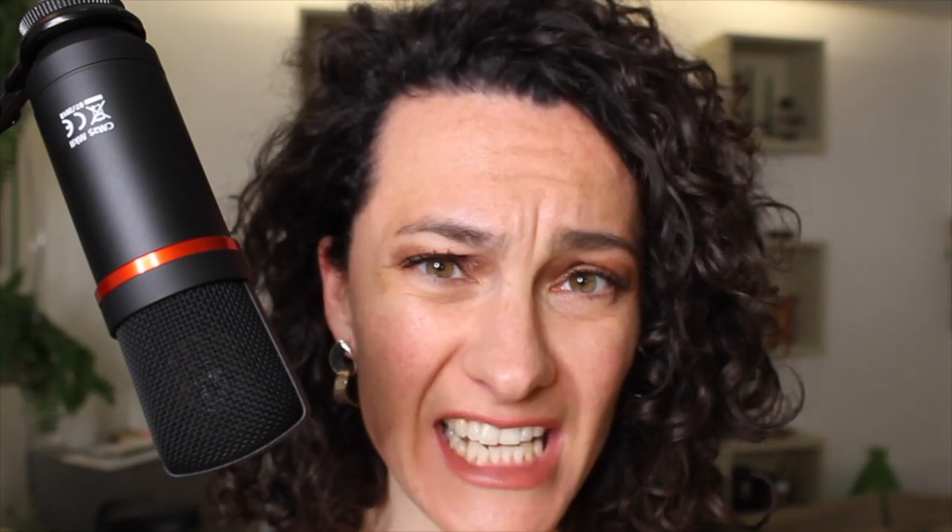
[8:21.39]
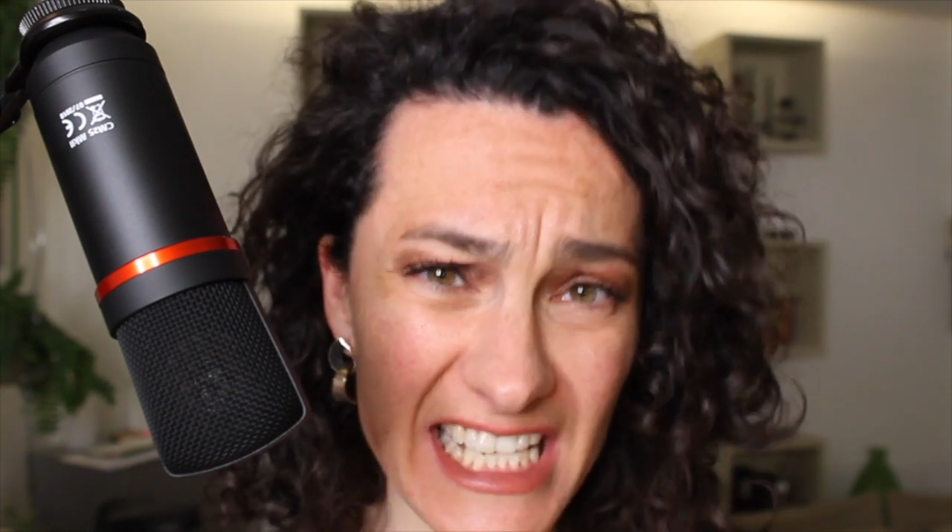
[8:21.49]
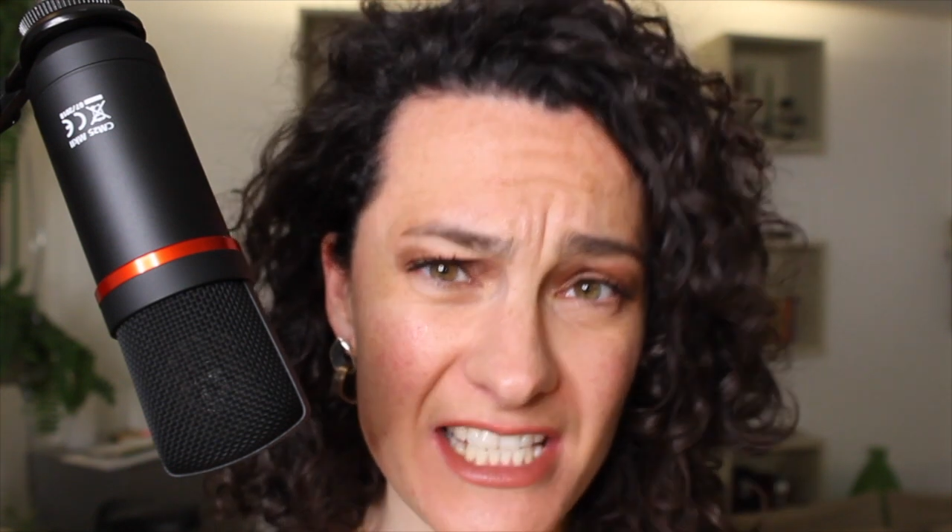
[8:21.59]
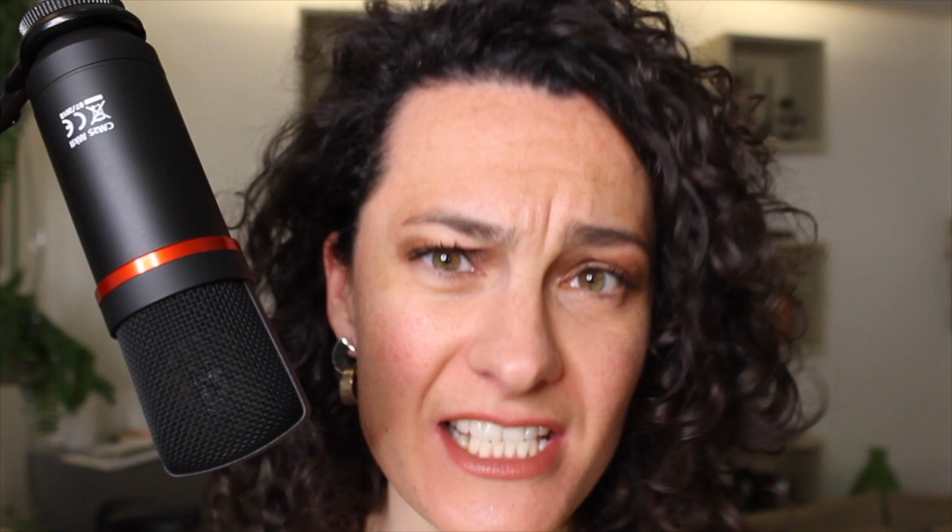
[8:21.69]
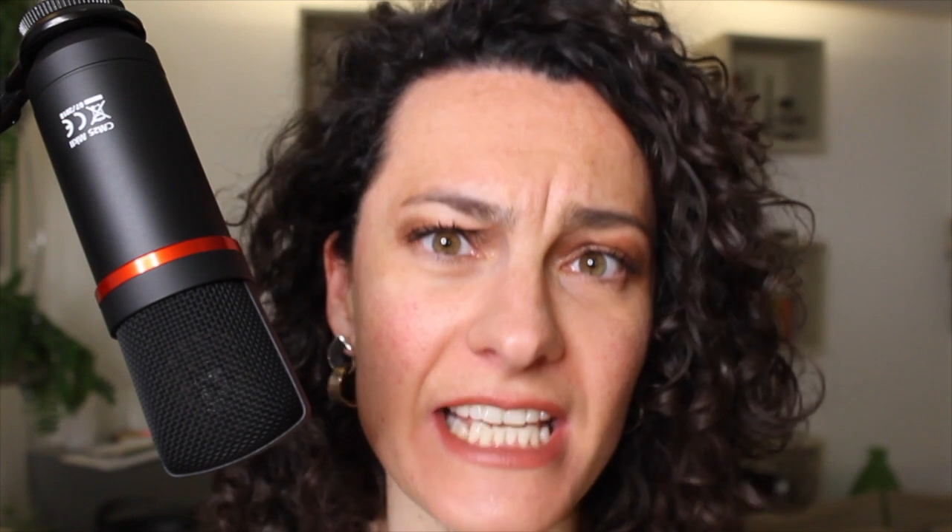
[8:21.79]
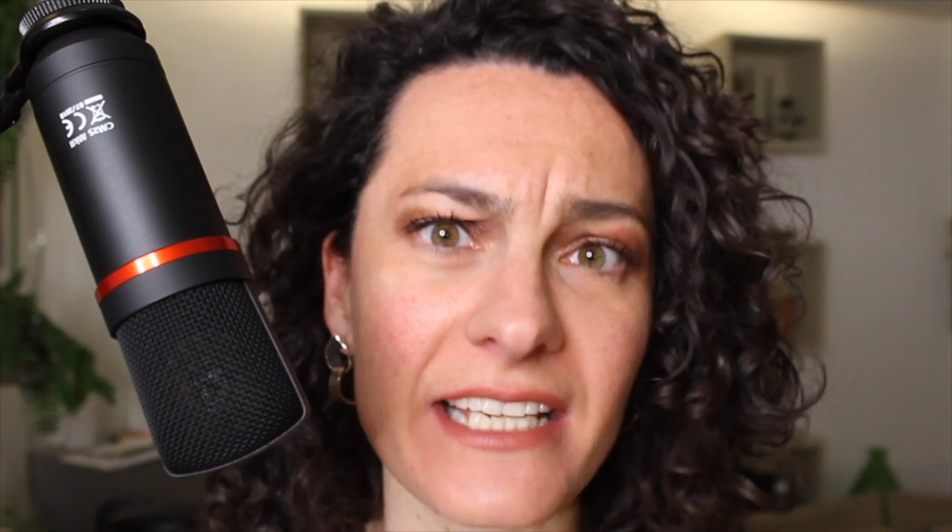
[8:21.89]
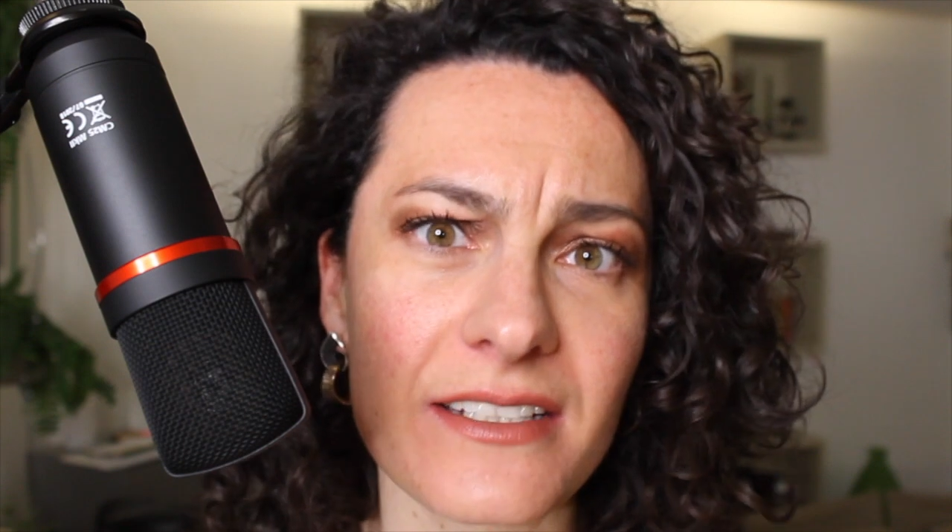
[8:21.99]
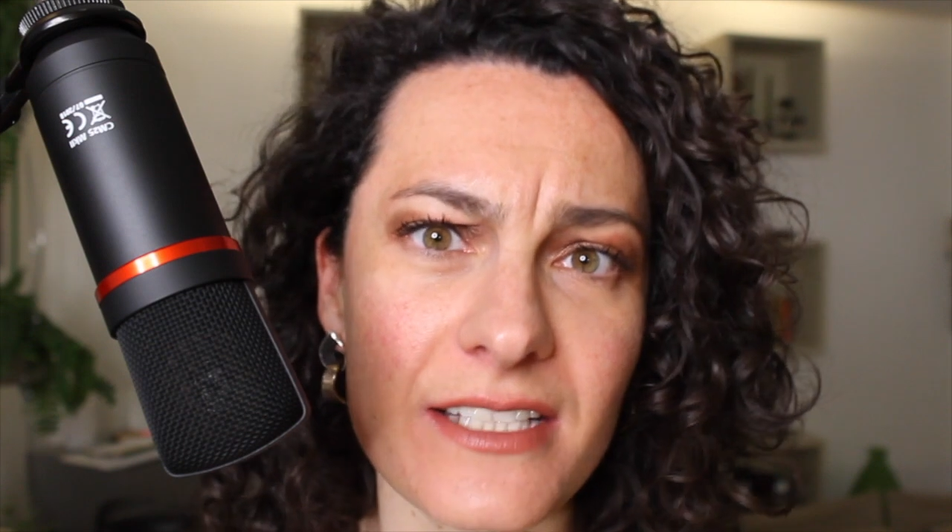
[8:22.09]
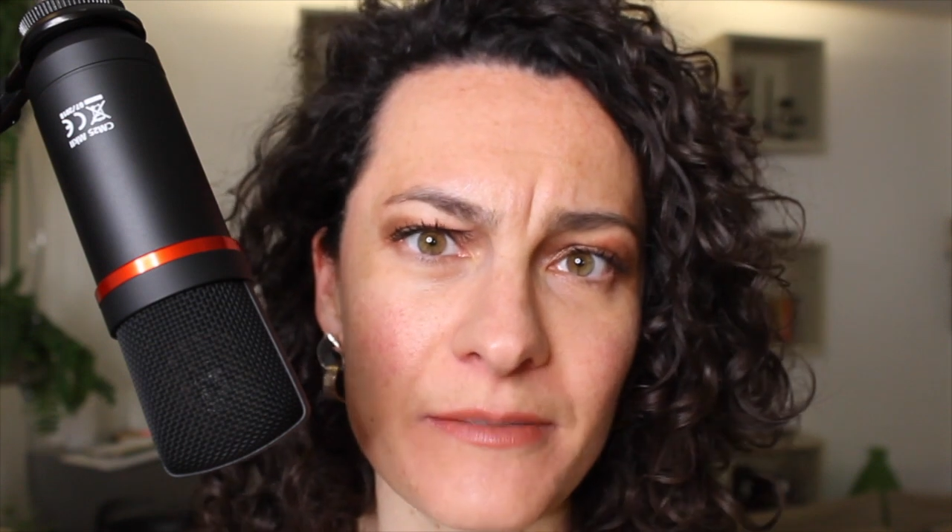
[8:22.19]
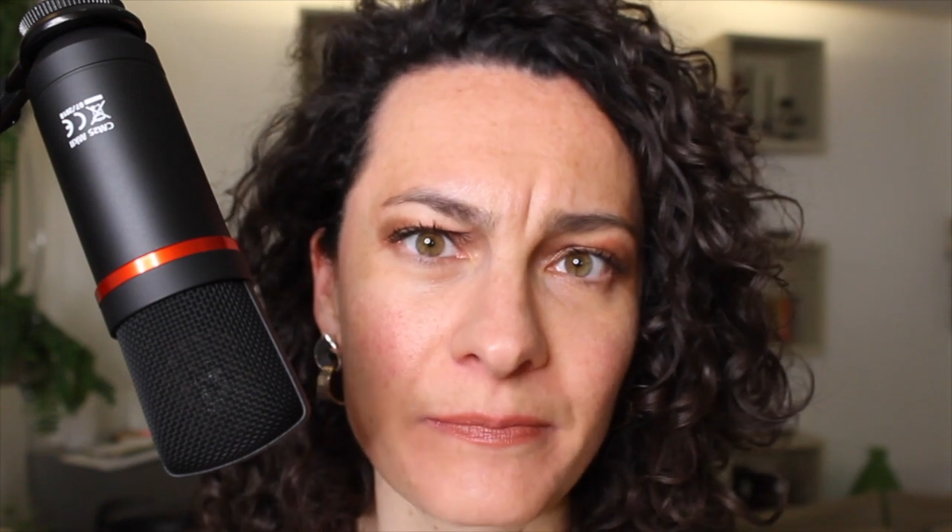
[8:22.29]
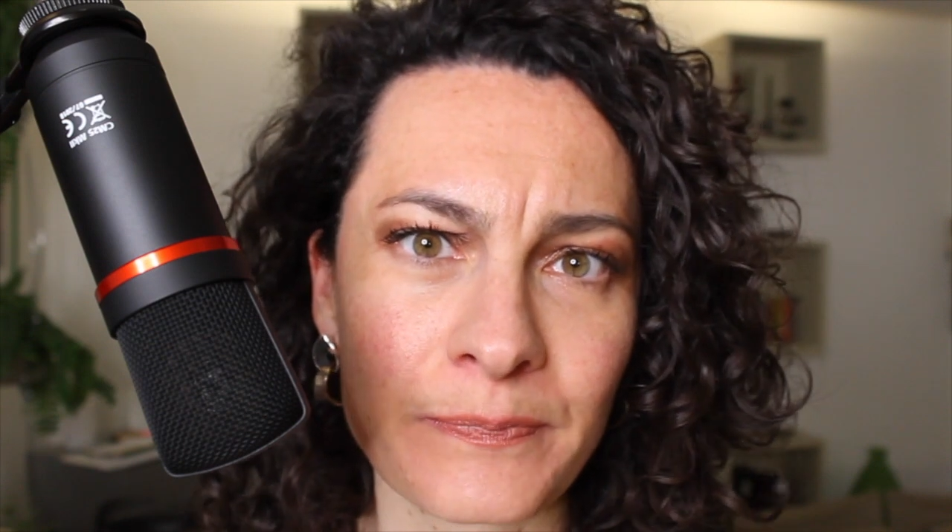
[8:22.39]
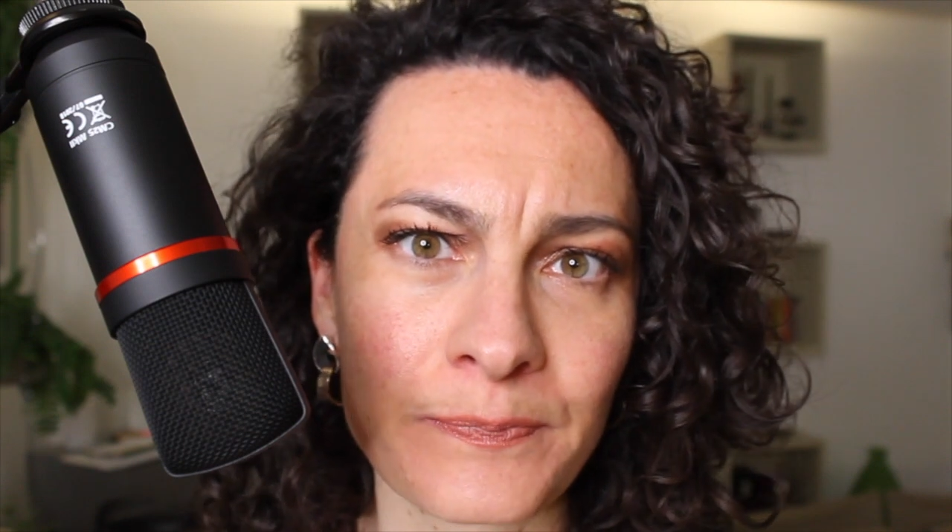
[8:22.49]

instinct.